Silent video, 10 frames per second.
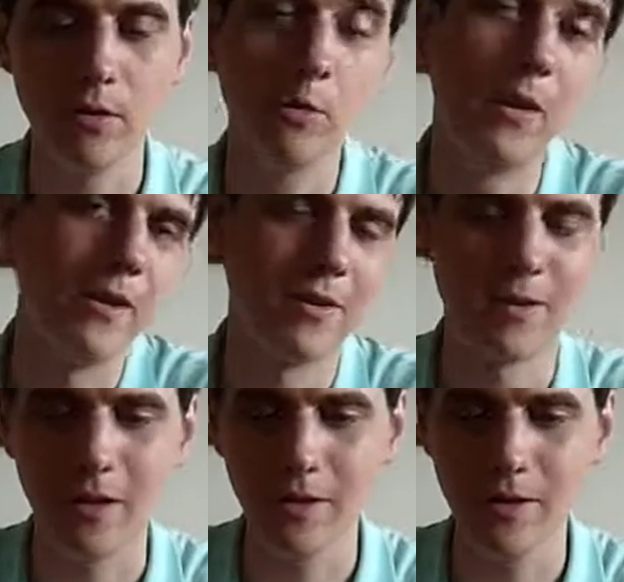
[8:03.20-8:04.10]
in a way,
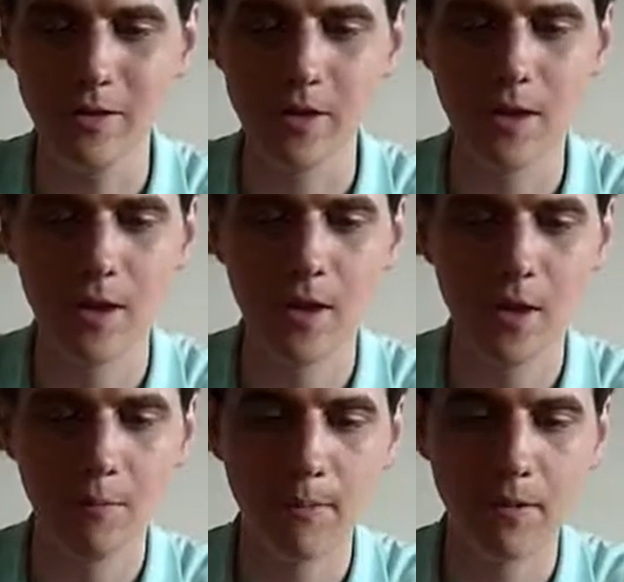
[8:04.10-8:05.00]
I guess.
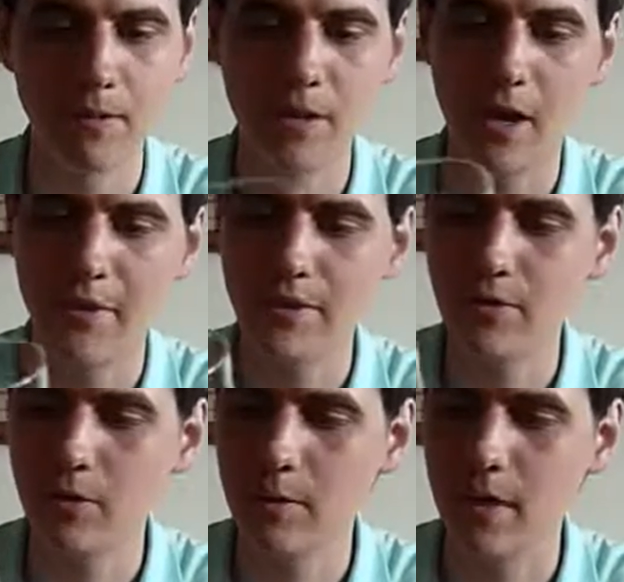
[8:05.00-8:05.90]
But yeah, that's
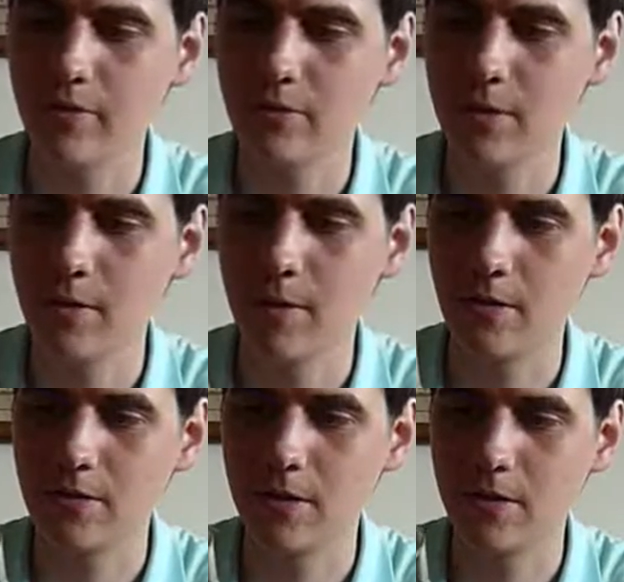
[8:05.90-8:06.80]
all I have to say
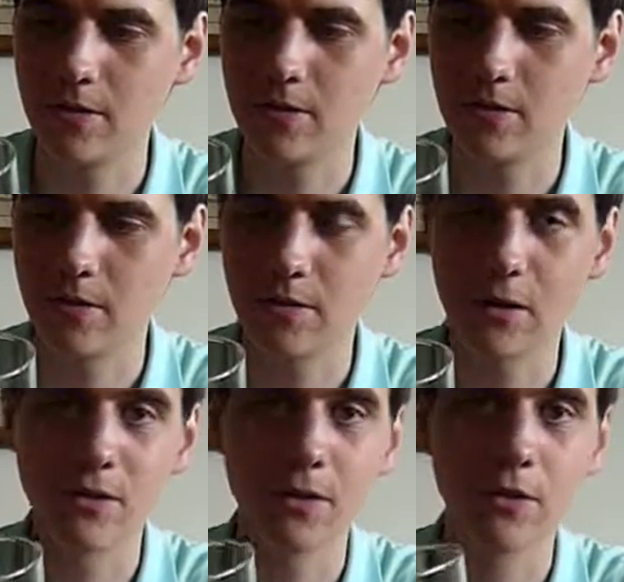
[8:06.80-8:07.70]
about it.
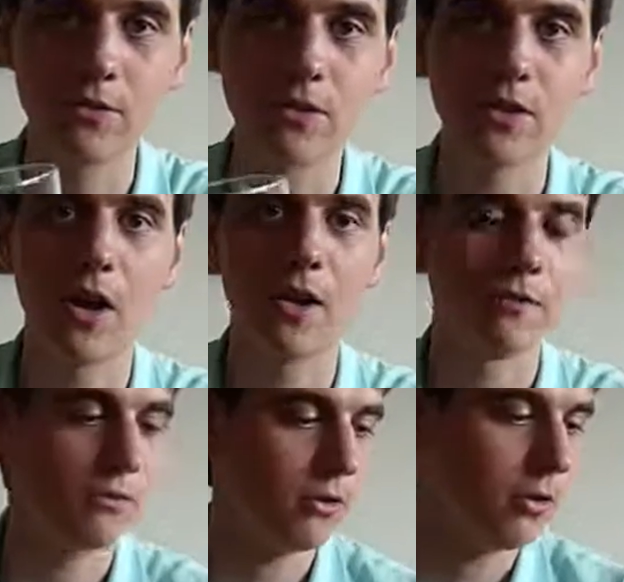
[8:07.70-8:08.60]
It's a good
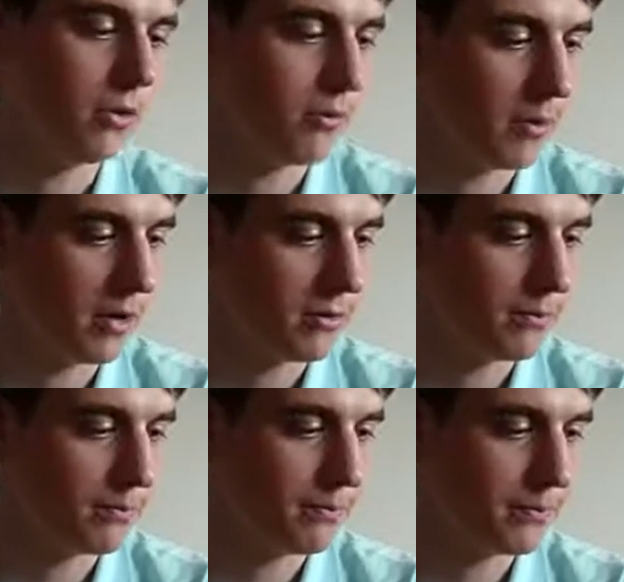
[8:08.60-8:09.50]
start for my
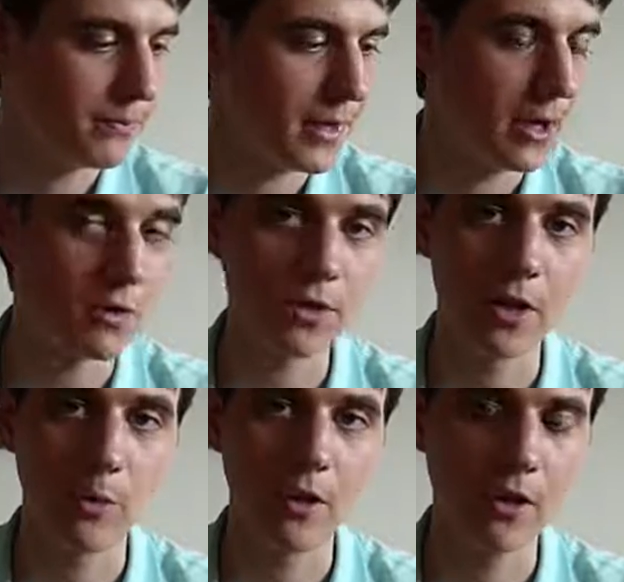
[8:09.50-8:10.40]
English
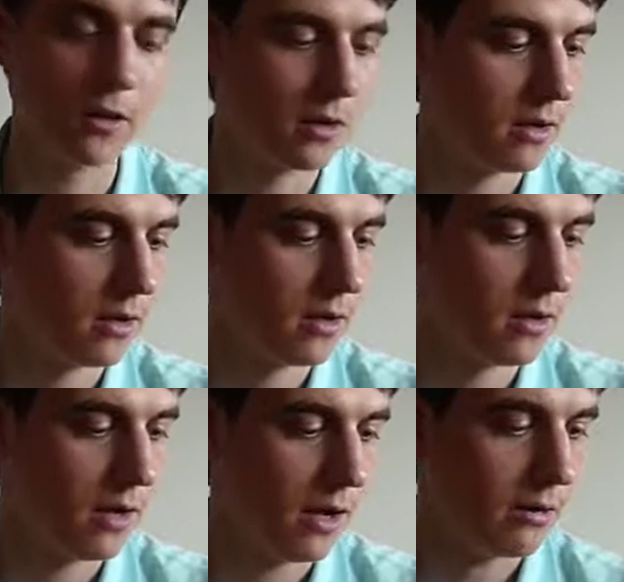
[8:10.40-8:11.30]
Ale week.
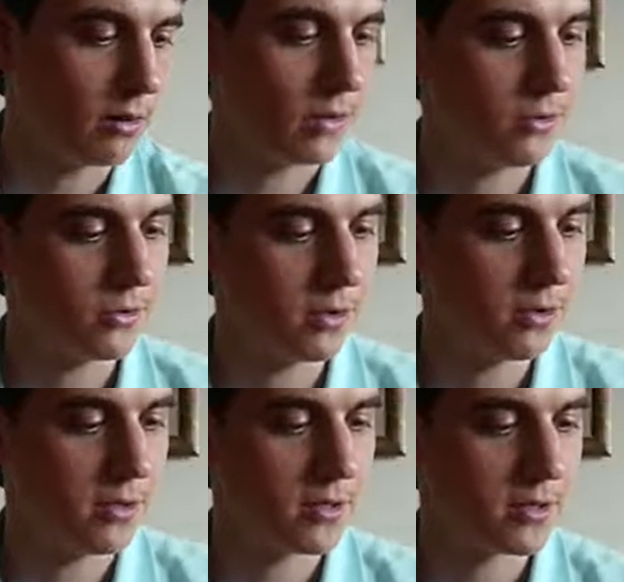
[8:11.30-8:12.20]
I really enjoyed
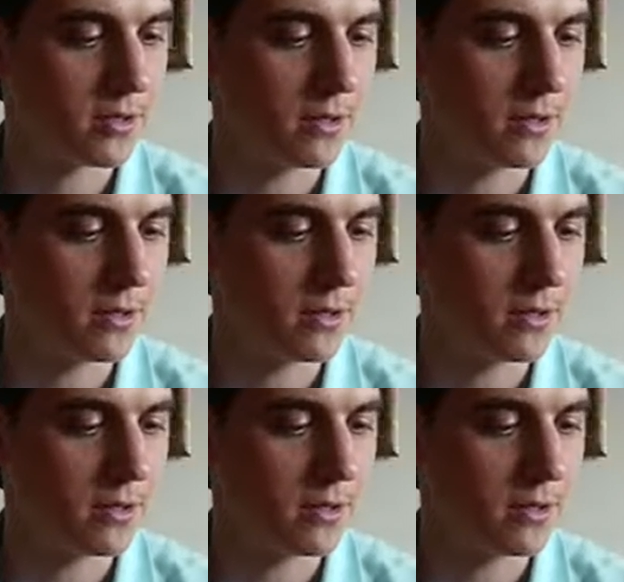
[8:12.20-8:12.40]
this.